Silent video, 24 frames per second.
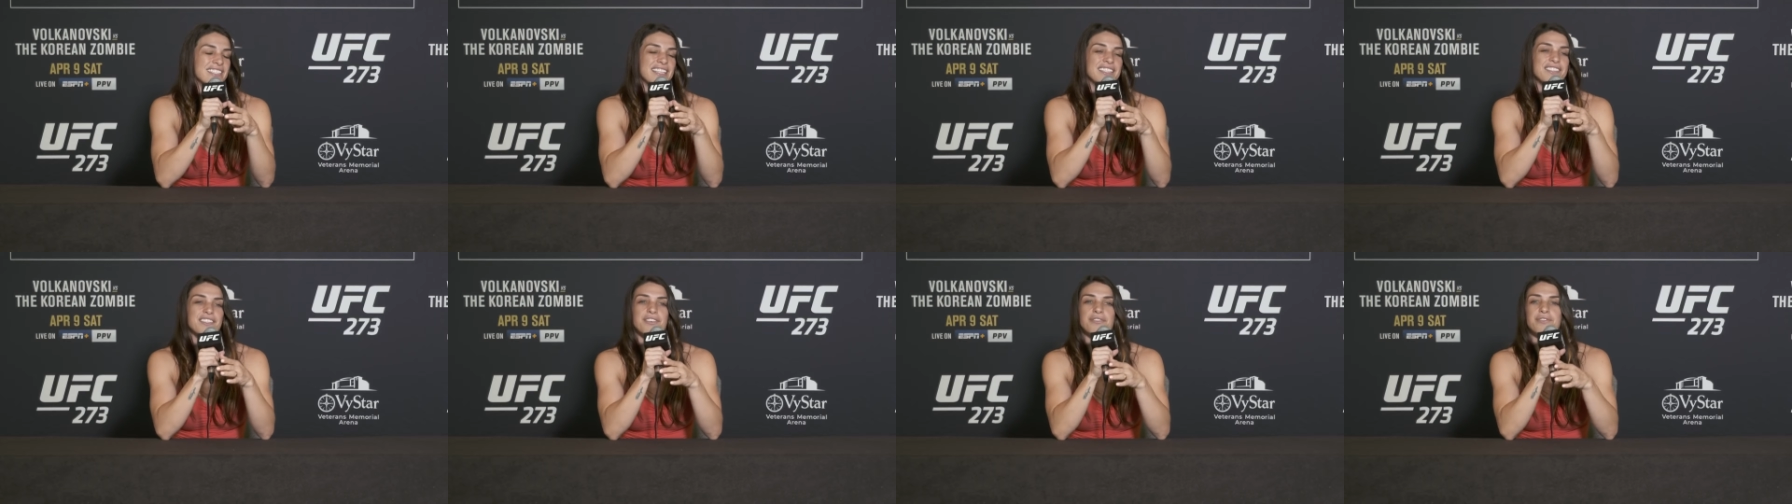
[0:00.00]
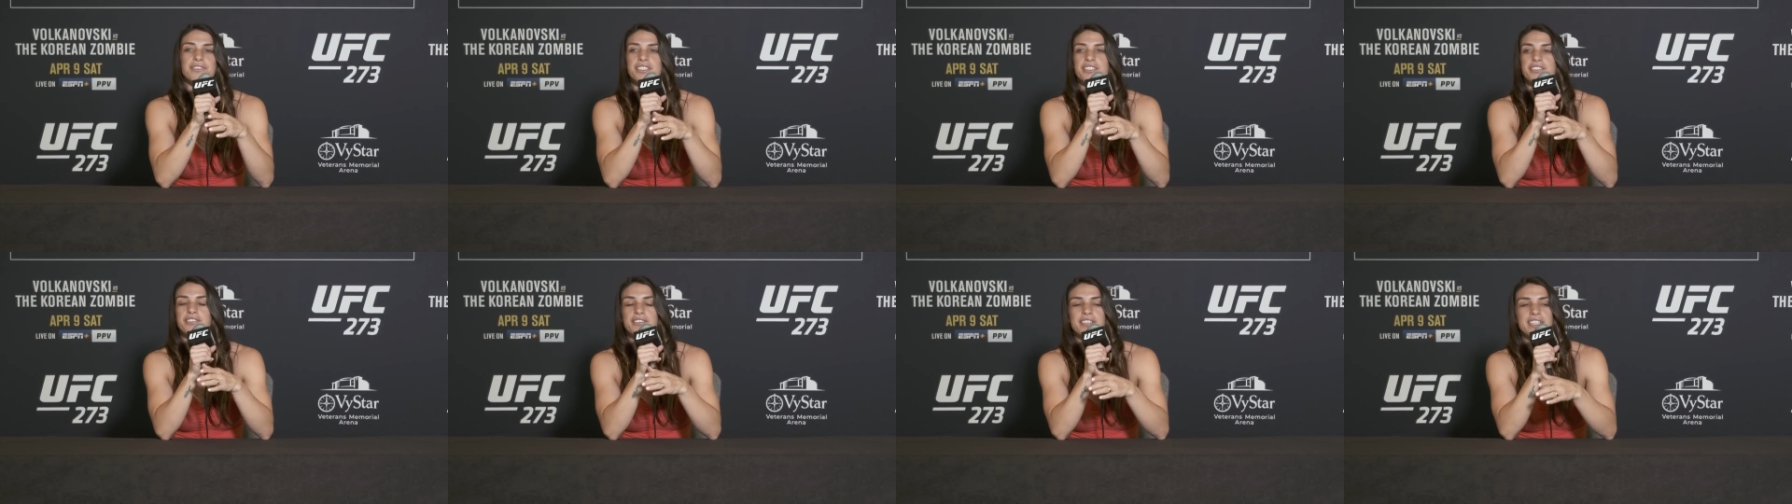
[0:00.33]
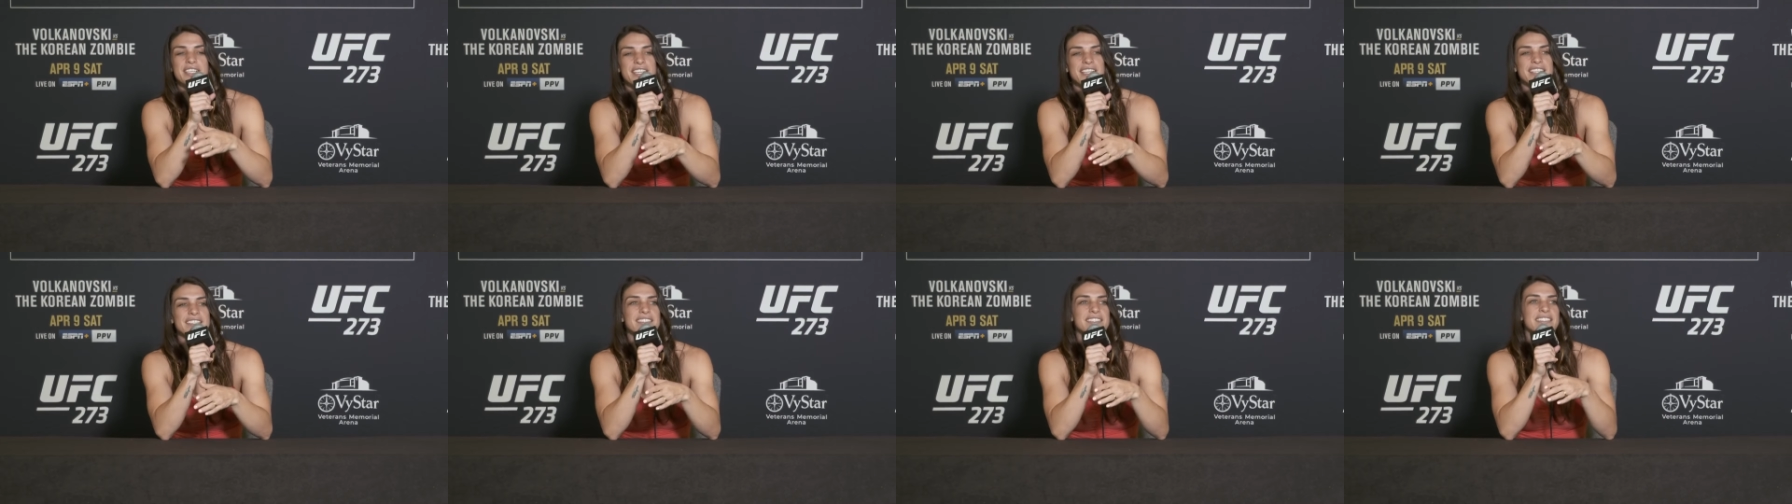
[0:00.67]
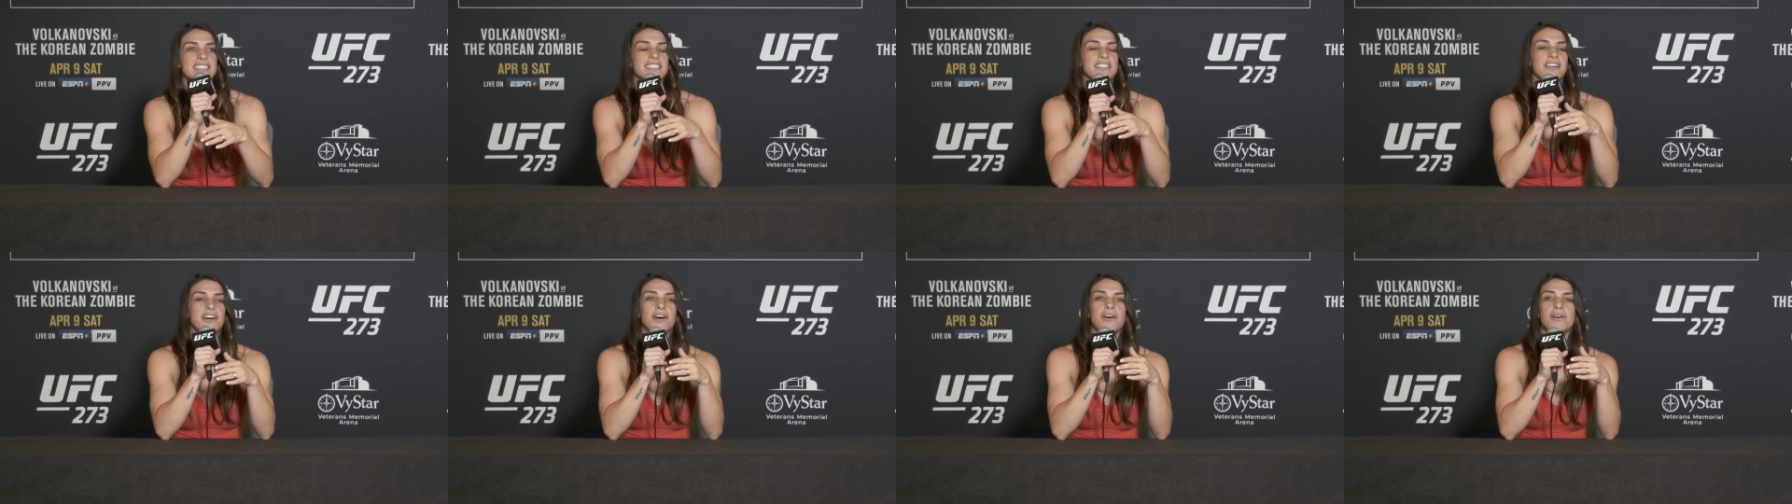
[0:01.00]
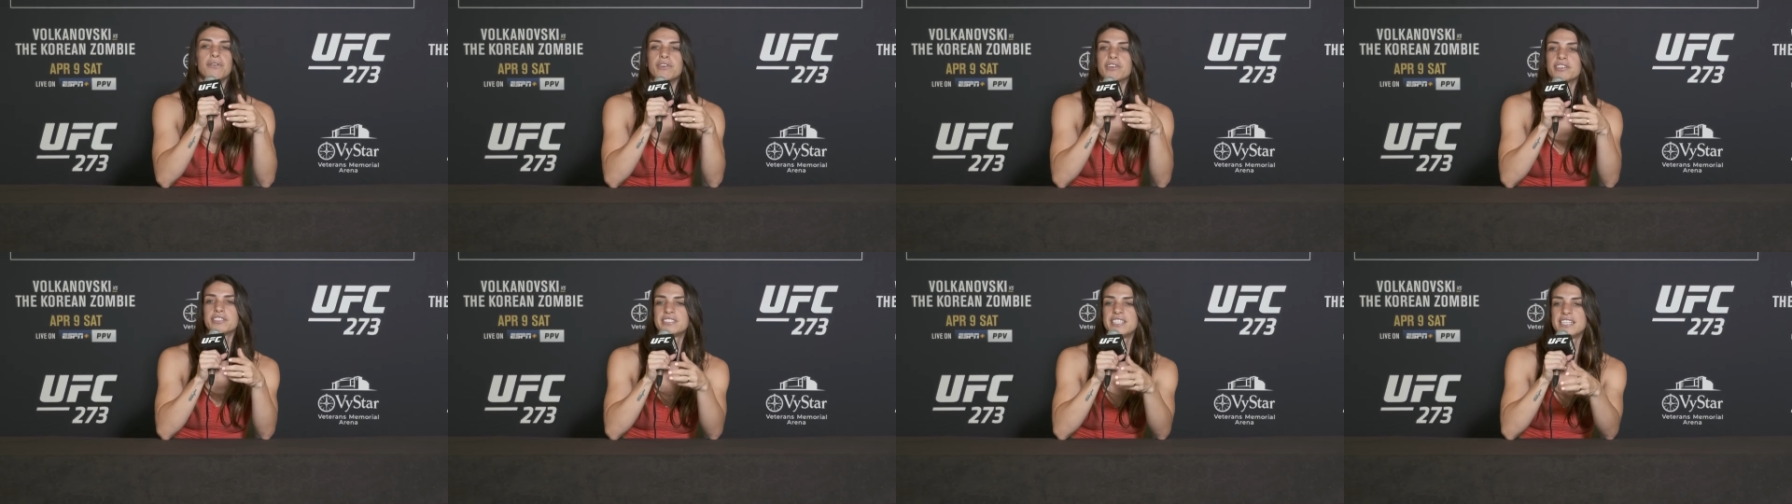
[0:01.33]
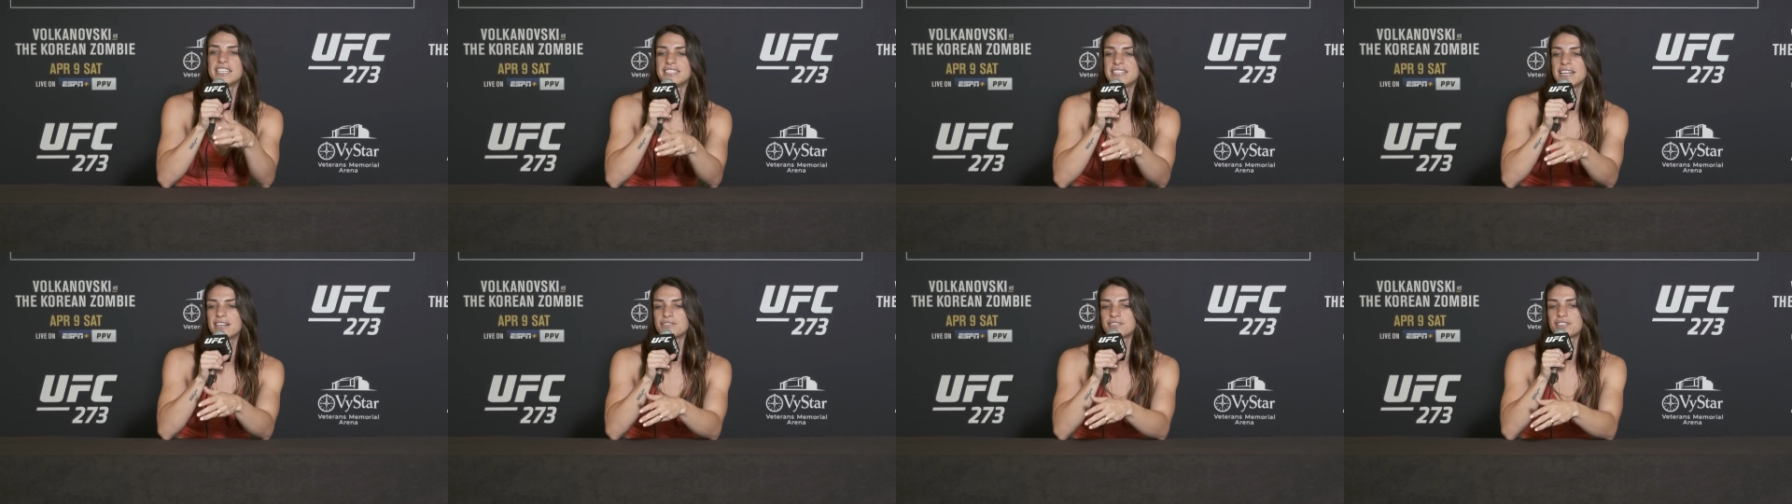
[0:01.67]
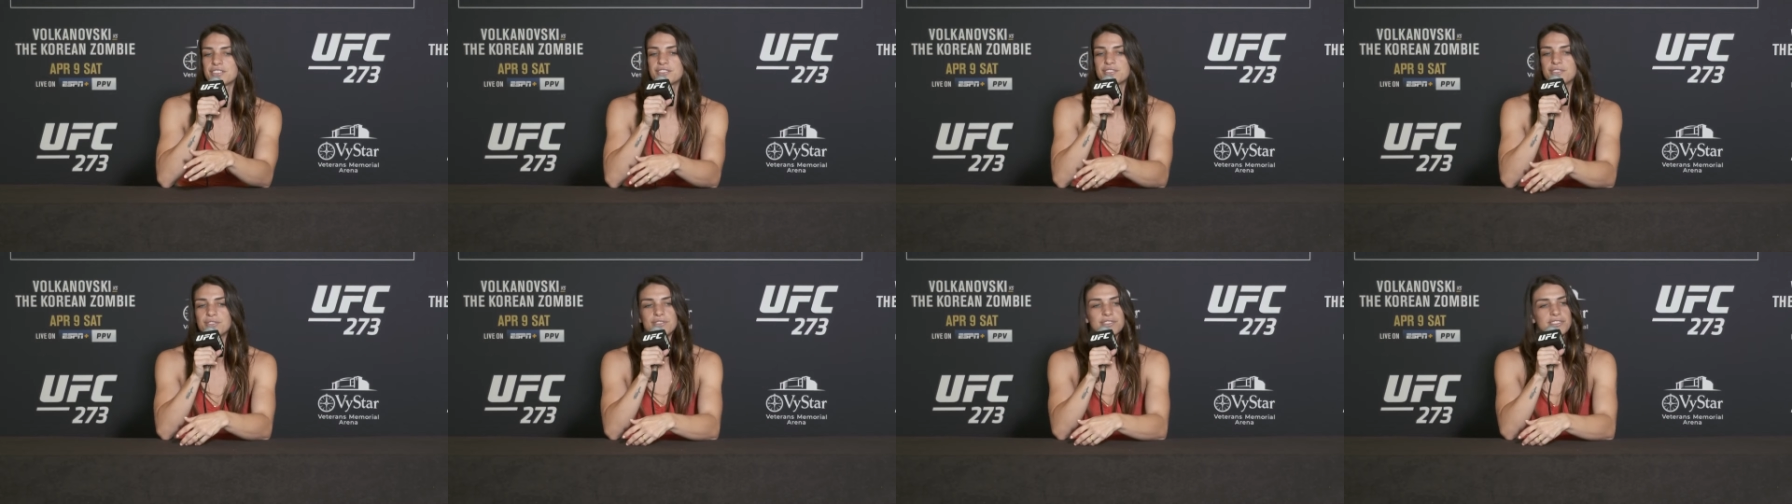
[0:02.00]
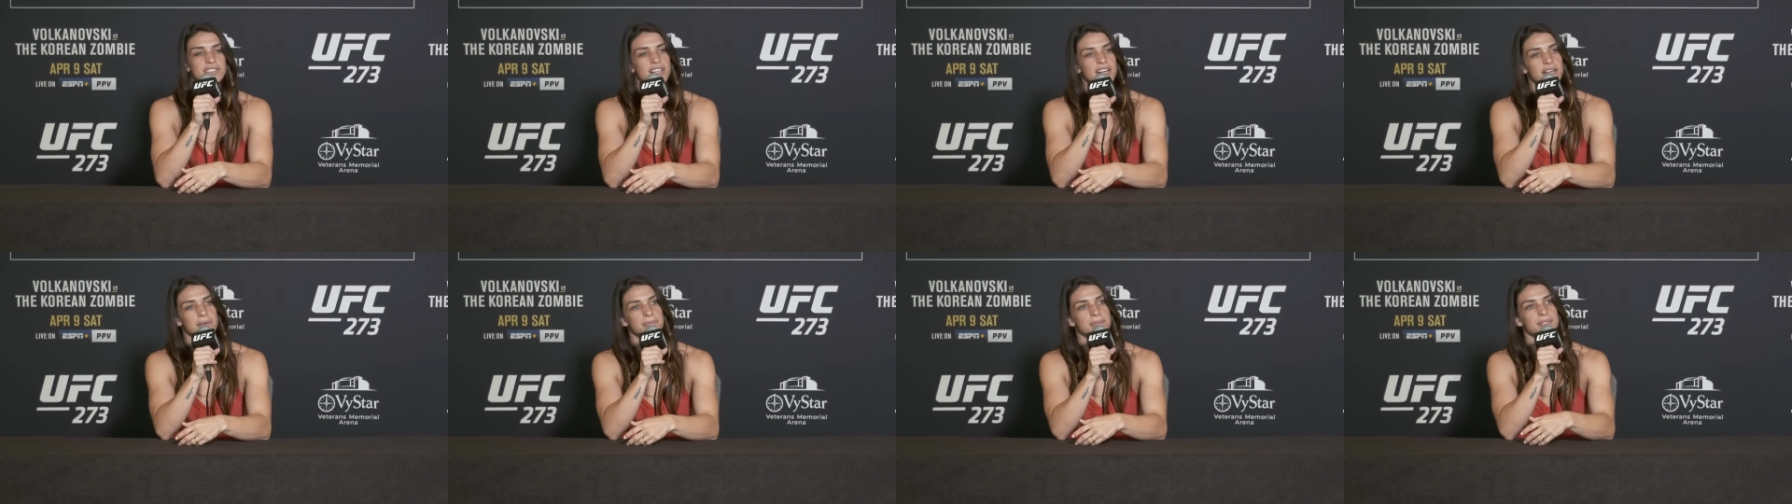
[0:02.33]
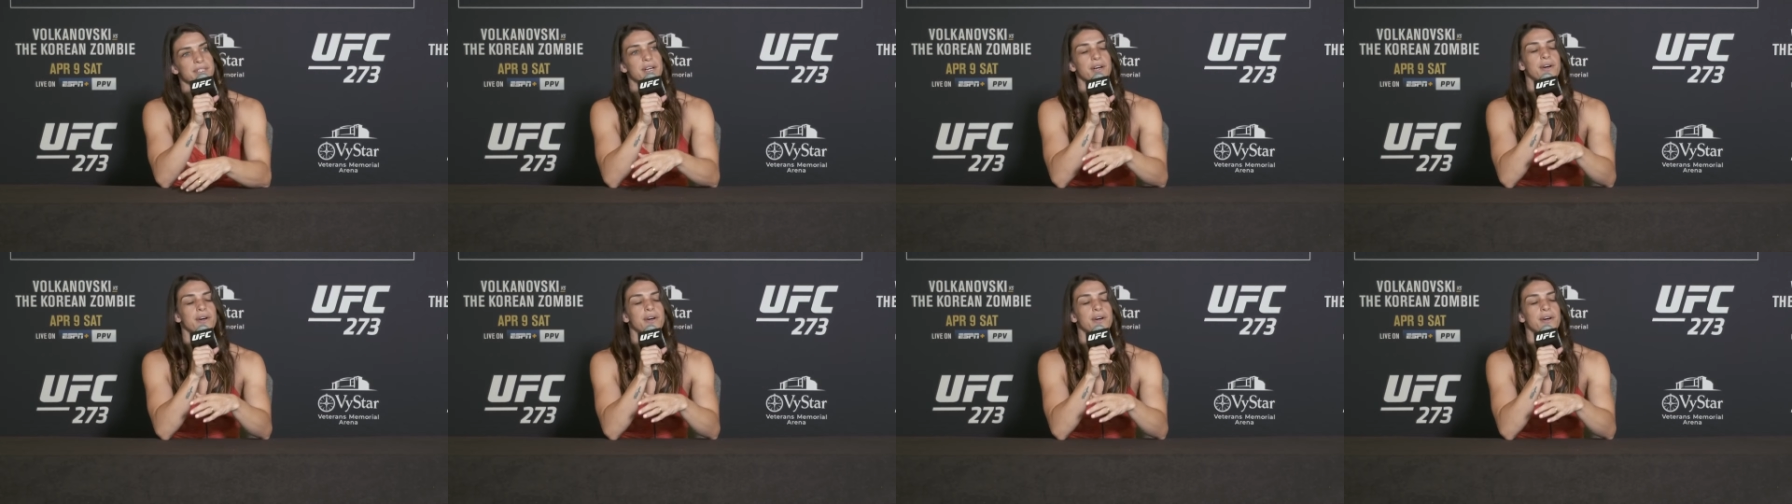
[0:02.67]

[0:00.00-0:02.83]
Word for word: I know the critics think, oh, her takedowns are so sloppy.